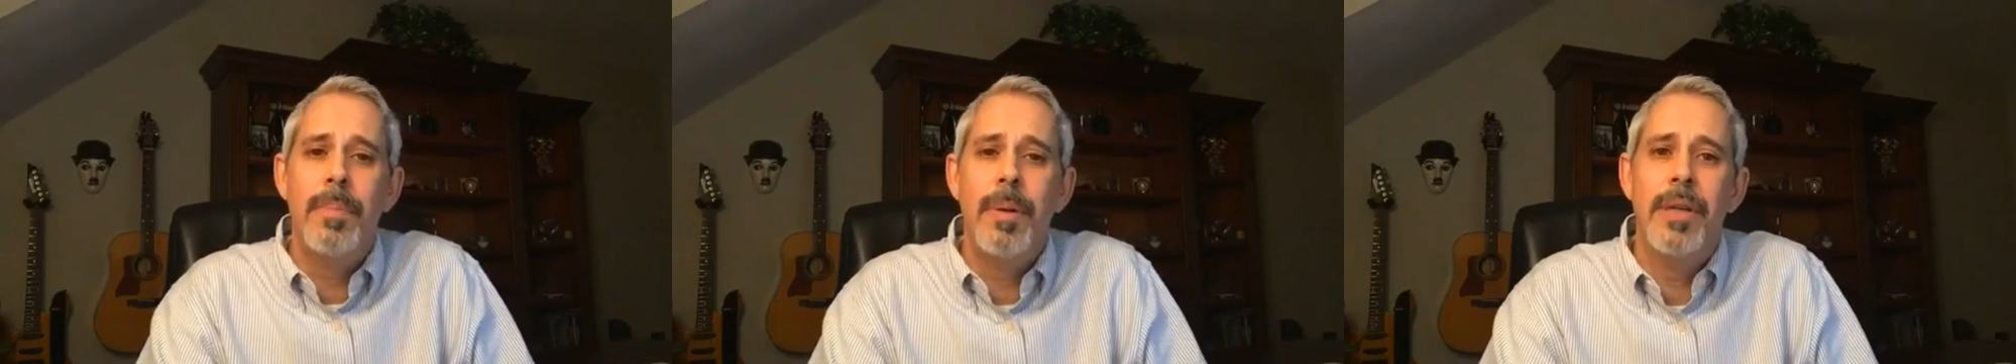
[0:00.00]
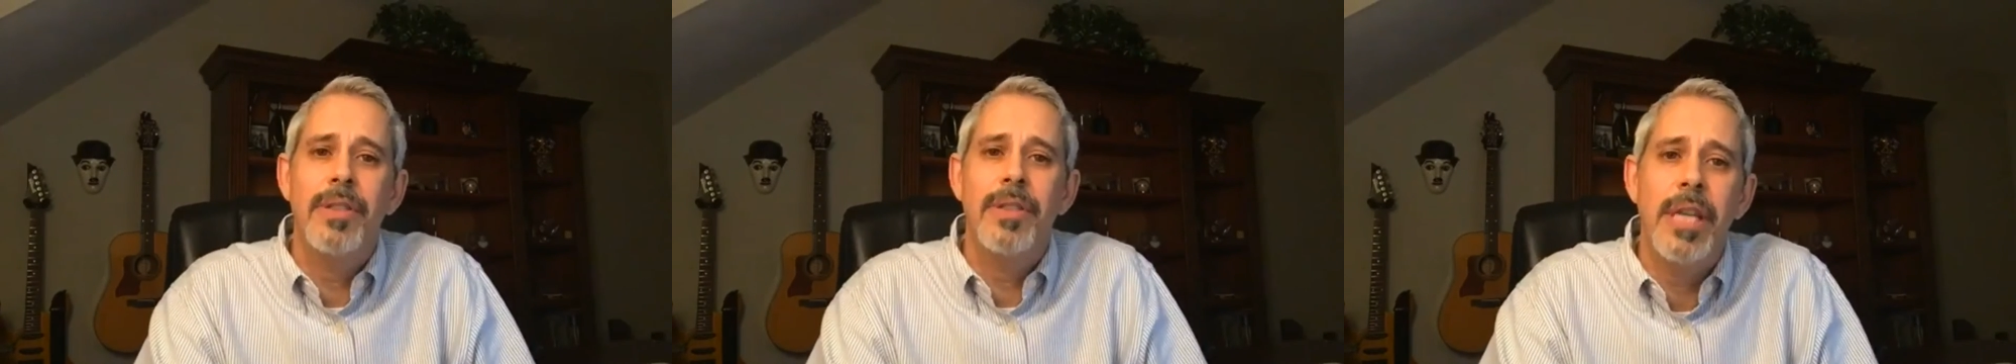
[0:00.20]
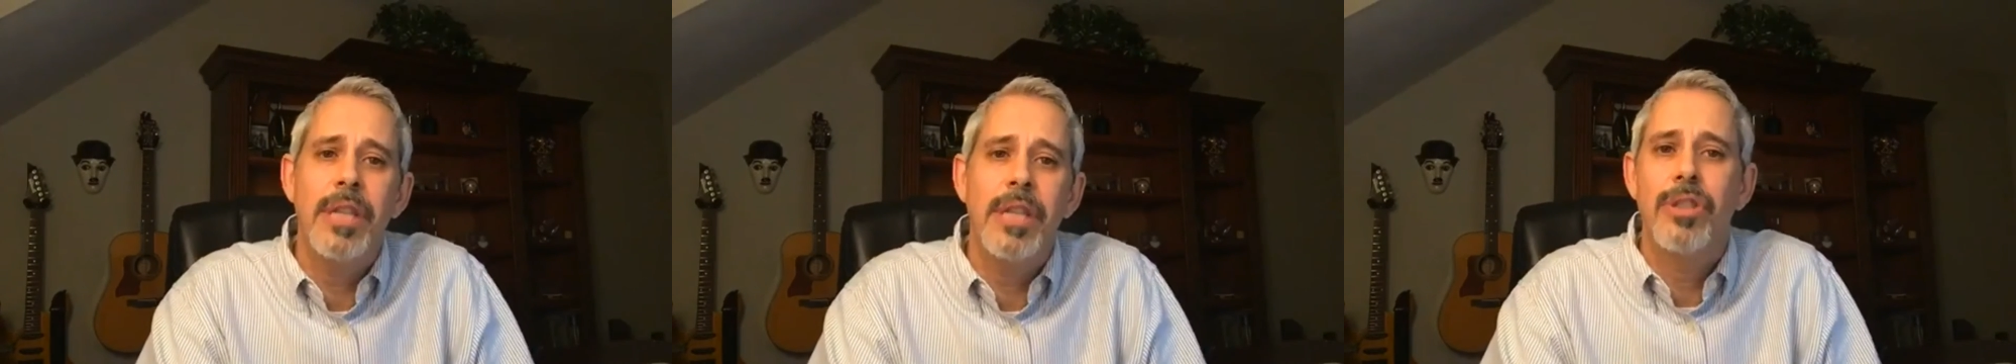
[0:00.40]

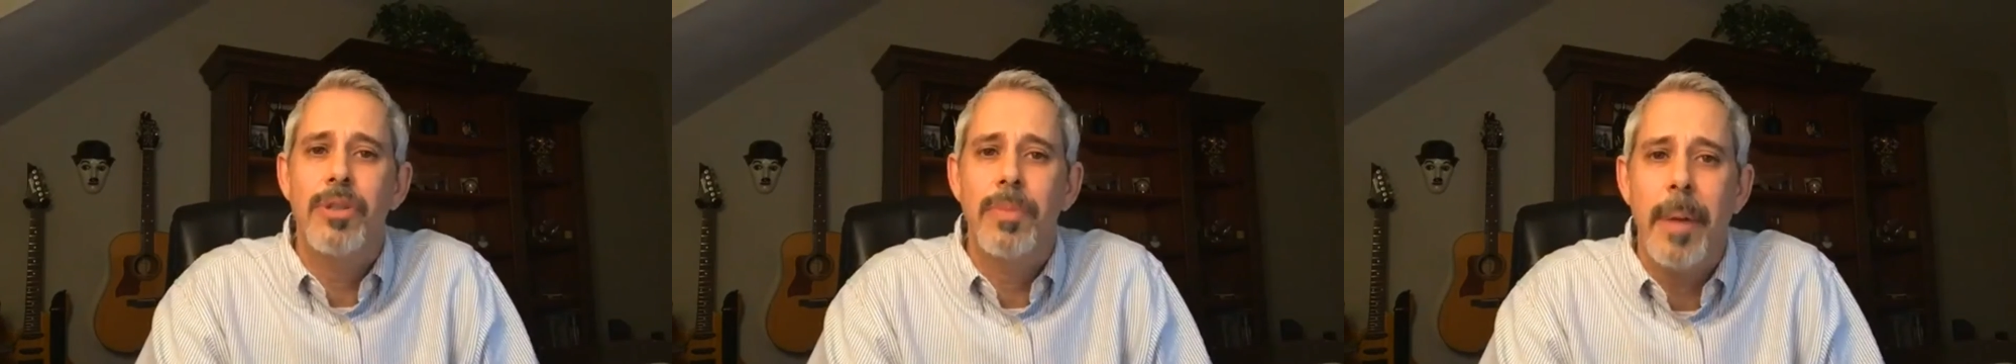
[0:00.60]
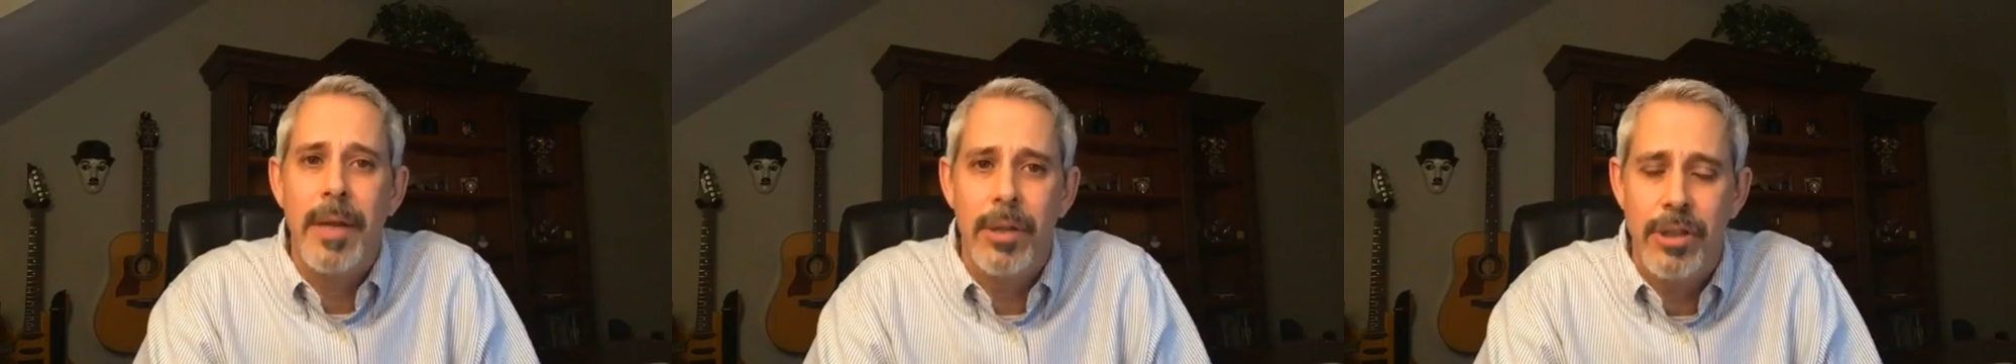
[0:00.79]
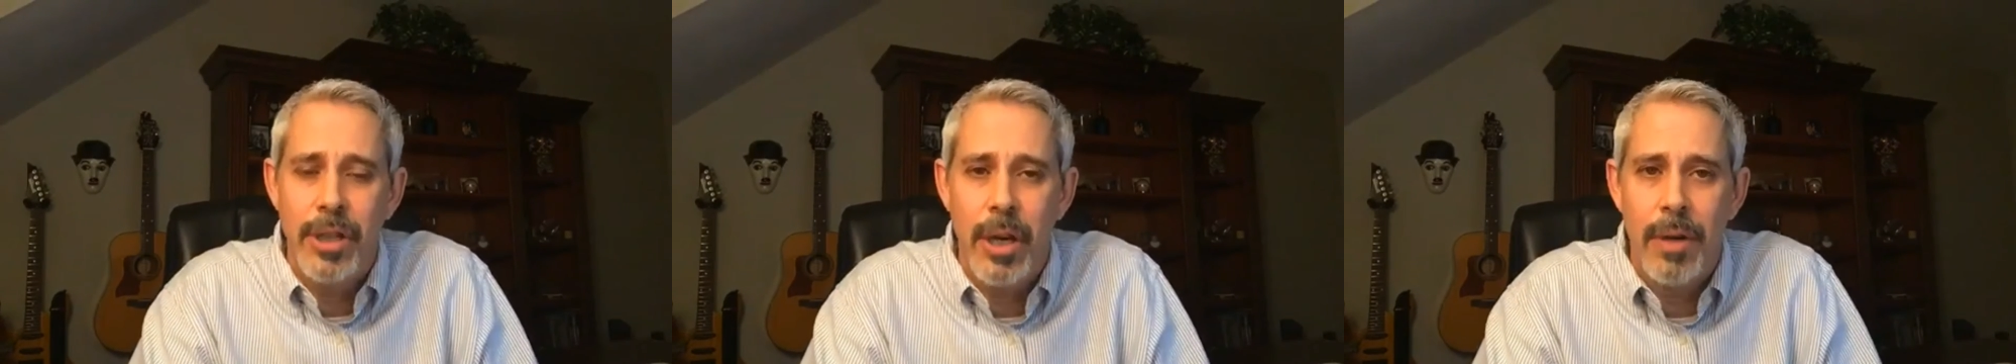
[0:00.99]
presentations by
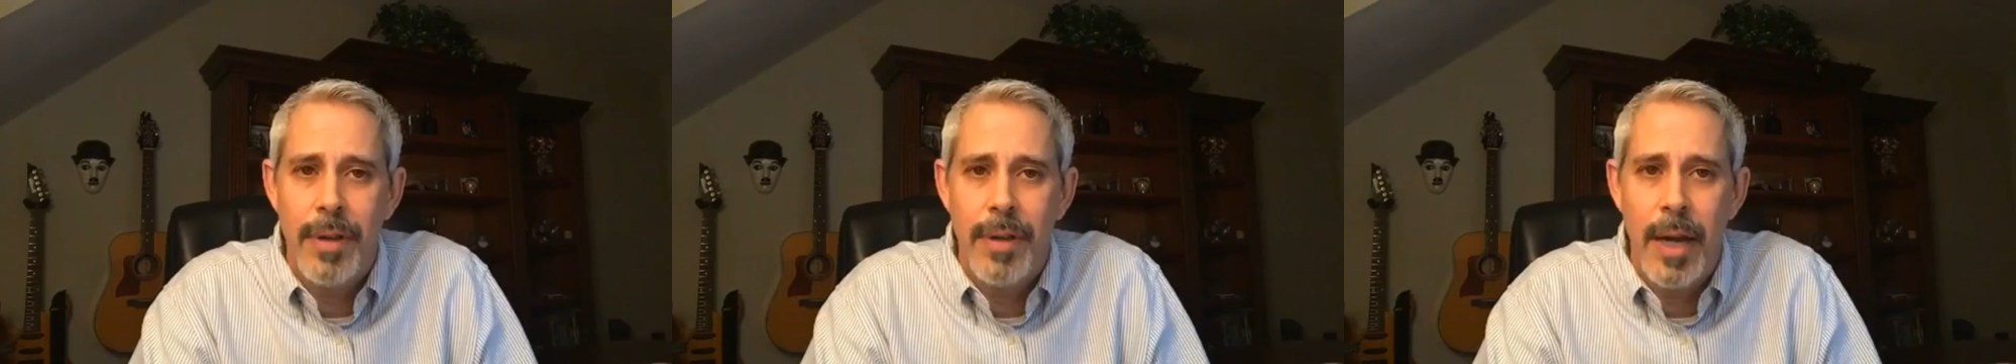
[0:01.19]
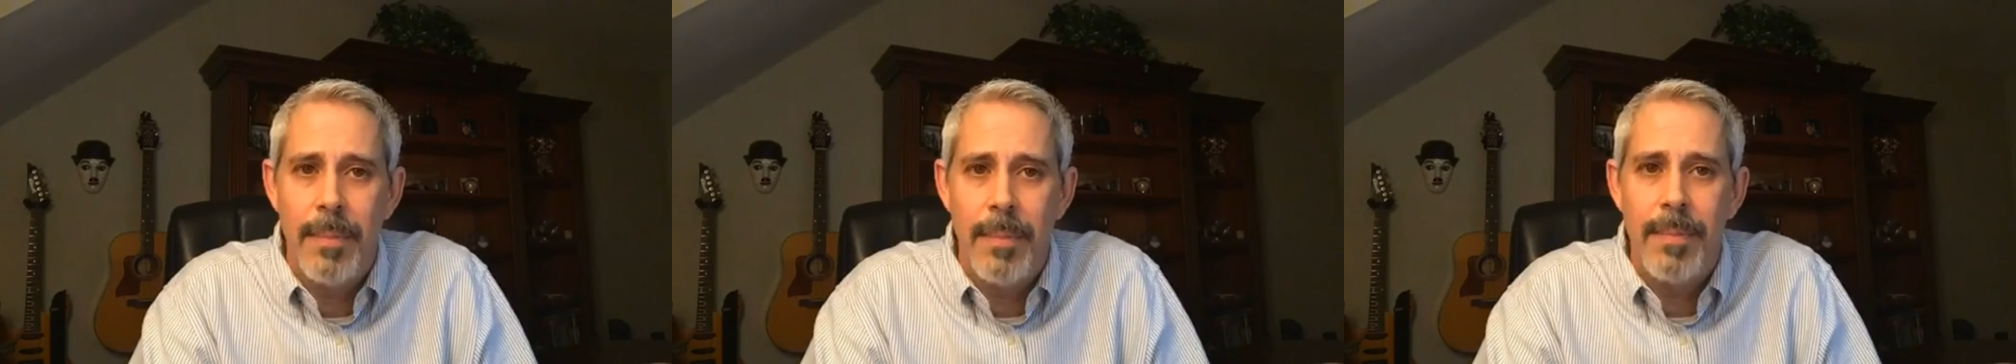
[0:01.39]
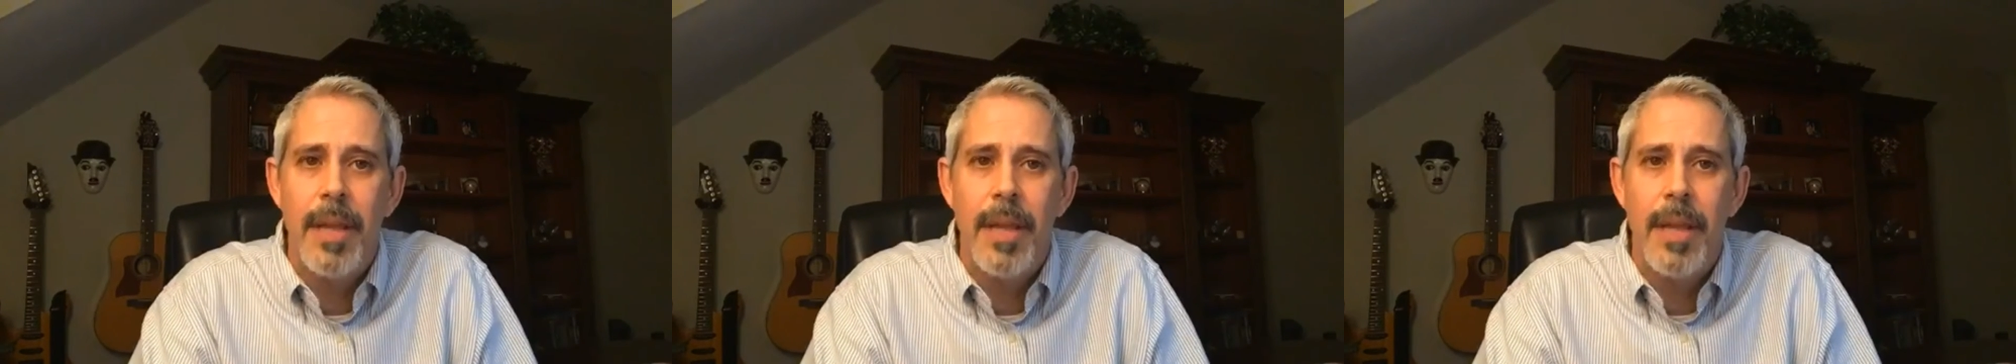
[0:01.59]
yourself yet,